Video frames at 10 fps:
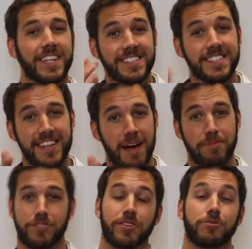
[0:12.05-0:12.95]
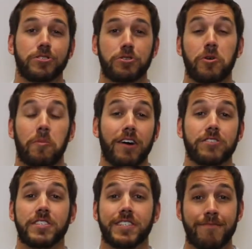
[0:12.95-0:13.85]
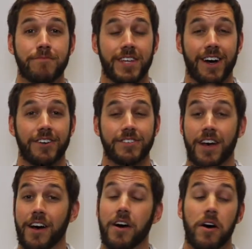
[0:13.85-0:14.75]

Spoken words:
This is episode 2 about stem cells.